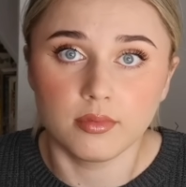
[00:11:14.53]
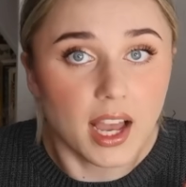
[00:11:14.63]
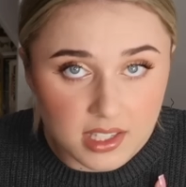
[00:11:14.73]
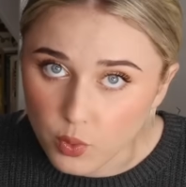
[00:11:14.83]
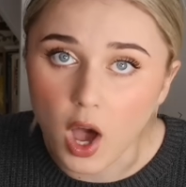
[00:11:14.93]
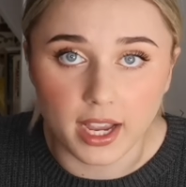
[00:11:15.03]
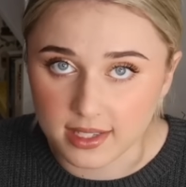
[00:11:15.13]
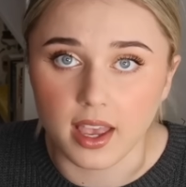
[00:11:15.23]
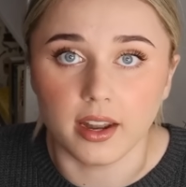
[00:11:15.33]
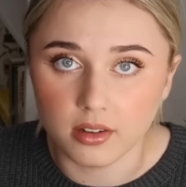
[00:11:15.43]
That's what I
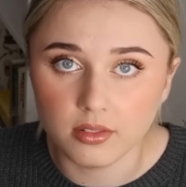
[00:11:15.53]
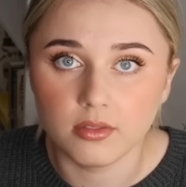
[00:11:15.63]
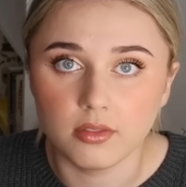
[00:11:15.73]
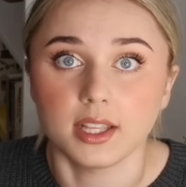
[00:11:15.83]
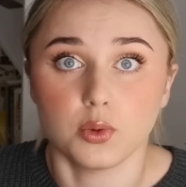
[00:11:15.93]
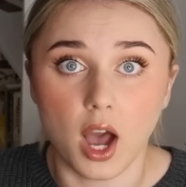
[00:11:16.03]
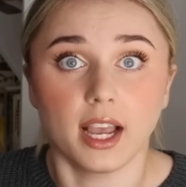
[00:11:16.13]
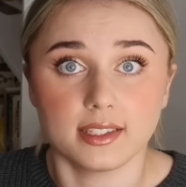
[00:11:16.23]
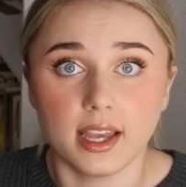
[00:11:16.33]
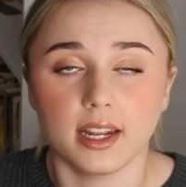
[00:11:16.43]
said. That's what
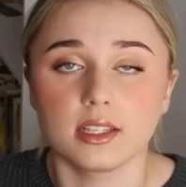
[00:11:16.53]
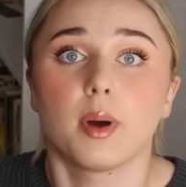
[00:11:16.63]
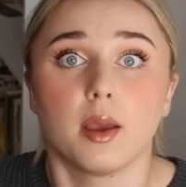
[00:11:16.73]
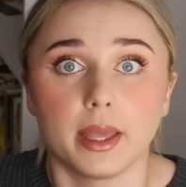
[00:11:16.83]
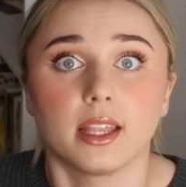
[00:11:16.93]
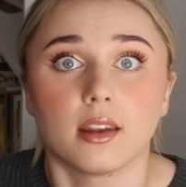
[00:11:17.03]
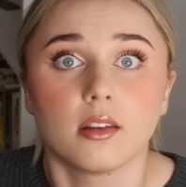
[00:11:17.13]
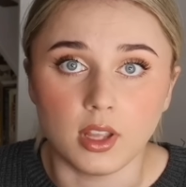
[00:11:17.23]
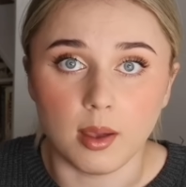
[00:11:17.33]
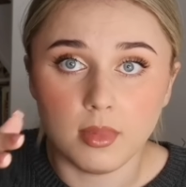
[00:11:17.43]
I said, and it's my opinion.
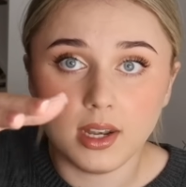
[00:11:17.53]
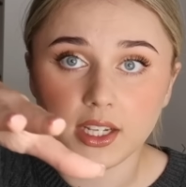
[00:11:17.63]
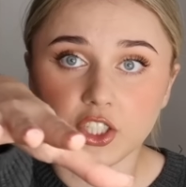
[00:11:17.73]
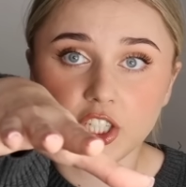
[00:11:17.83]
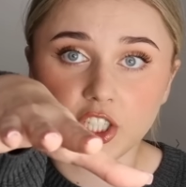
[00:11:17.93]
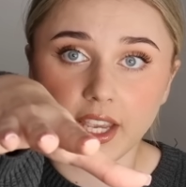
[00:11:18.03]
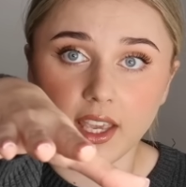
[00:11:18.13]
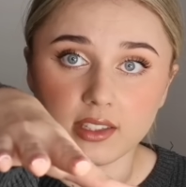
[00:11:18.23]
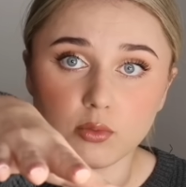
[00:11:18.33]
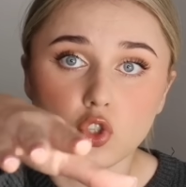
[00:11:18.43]
I'm literally
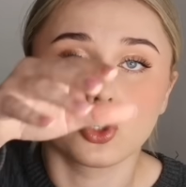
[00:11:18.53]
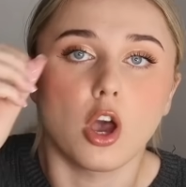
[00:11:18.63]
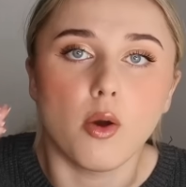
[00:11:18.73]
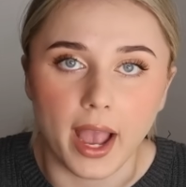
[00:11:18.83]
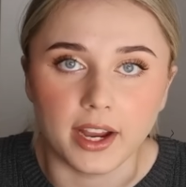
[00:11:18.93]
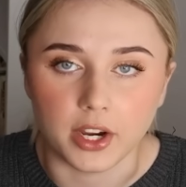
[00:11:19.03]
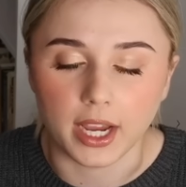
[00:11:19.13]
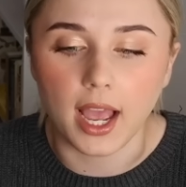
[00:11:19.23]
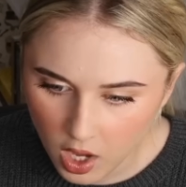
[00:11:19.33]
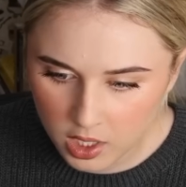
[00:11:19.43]
shaking because I'm so
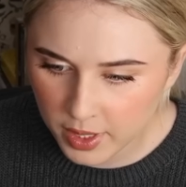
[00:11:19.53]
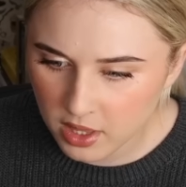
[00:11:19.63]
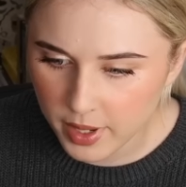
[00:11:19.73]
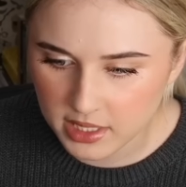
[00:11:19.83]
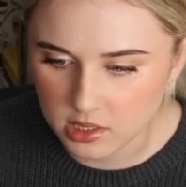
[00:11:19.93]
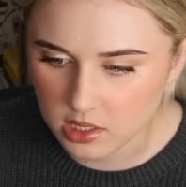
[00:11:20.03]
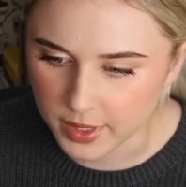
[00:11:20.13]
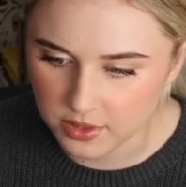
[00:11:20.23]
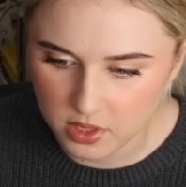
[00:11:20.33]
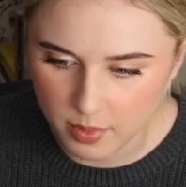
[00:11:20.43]
angry. Honey being the base is
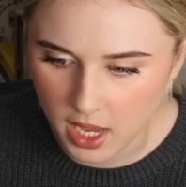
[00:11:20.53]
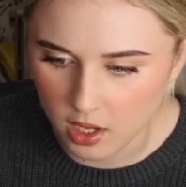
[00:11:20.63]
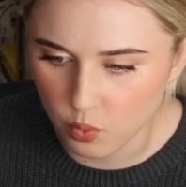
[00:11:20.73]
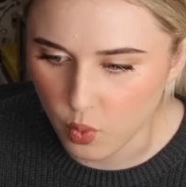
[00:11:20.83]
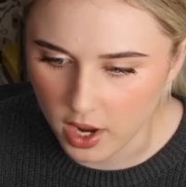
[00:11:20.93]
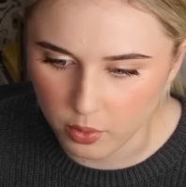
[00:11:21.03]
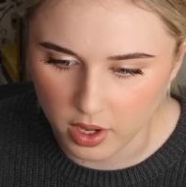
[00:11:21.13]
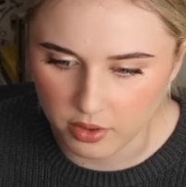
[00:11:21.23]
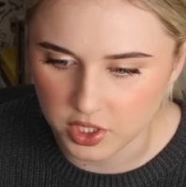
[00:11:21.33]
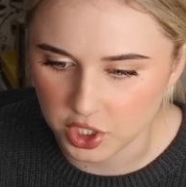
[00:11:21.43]
expensive to make, work
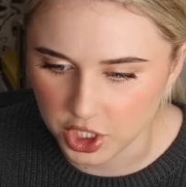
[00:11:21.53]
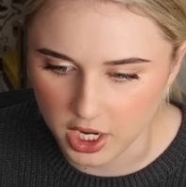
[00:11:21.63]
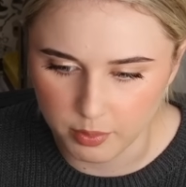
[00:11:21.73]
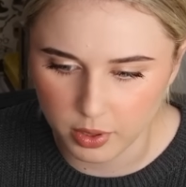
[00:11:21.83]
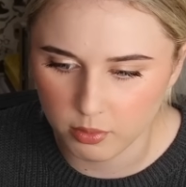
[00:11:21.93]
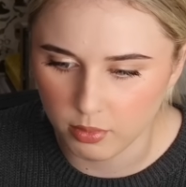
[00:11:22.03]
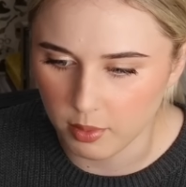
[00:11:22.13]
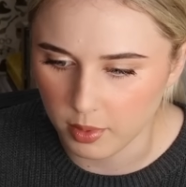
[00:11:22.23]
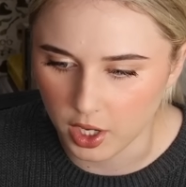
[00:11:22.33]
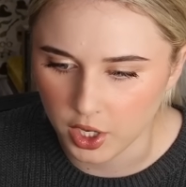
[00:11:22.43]
with, to ship,
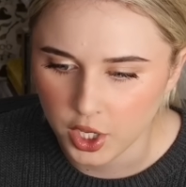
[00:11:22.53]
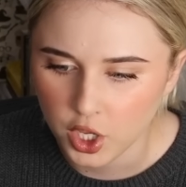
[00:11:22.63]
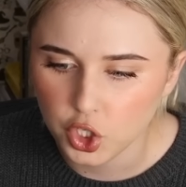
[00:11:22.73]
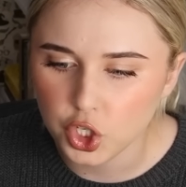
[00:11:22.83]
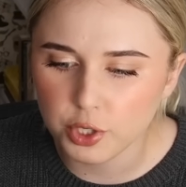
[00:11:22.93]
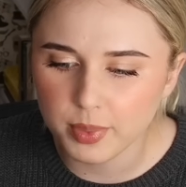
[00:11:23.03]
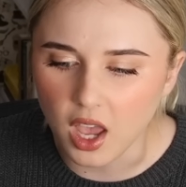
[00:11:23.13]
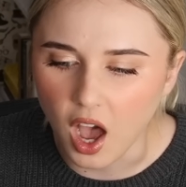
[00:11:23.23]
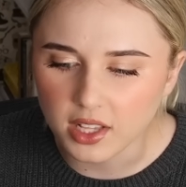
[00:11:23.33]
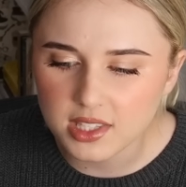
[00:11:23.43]
blah, blah. You should
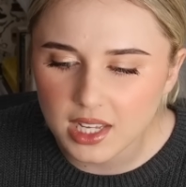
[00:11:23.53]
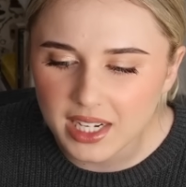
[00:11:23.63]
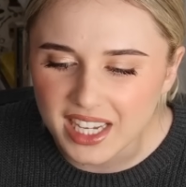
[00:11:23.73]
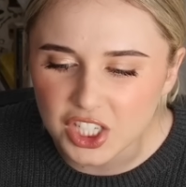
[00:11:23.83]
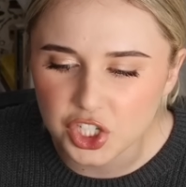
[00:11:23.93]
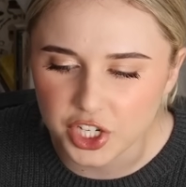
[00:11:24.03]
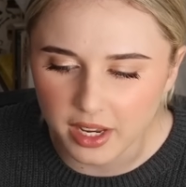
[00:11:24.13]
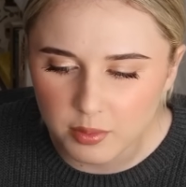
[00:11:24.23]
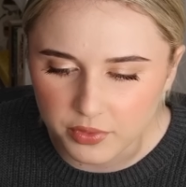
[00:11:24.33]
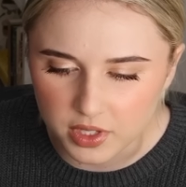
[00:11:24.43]
be utterly
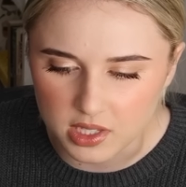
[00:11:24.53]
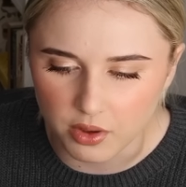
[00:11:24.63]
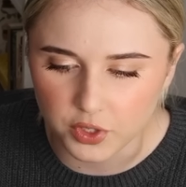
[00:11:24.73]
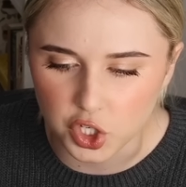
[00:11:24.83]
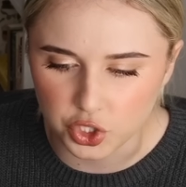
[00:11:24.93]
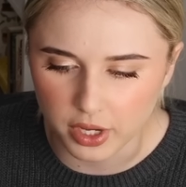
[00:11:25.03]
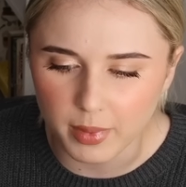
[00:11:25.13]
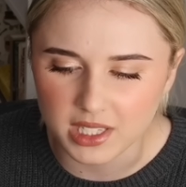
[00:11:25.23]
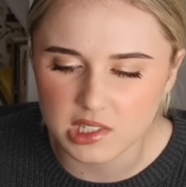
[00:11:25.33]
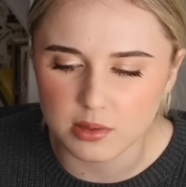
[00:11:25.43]
ashamed of yourself for
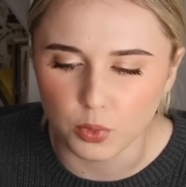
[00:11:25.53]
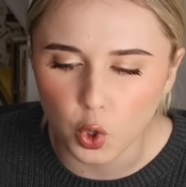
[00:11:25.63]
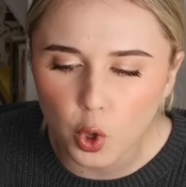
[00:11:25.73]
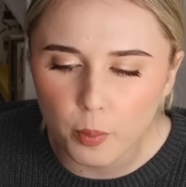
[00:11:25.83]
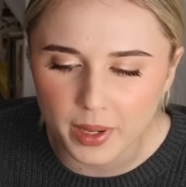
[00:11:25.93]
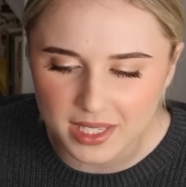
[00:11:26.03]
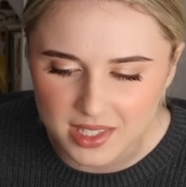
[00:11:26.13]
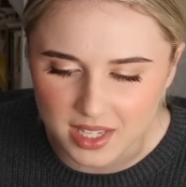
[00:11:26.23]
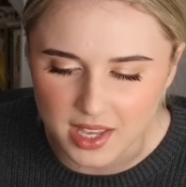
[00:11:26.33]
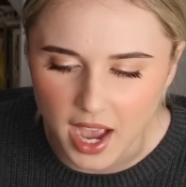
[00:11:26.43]
destroying my small
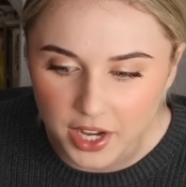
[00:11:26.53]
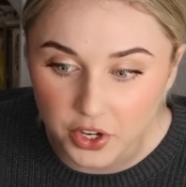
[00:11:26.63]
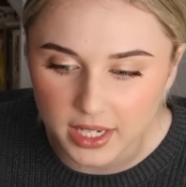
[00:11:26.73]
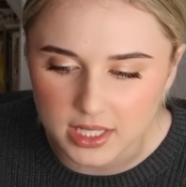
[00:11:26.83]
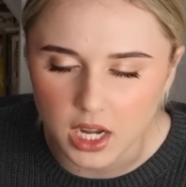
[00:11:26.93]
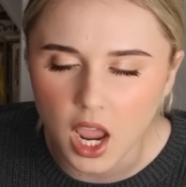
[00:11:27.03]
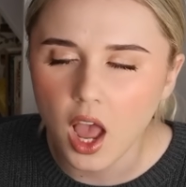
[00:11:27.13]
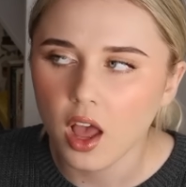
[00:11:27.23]
business I created.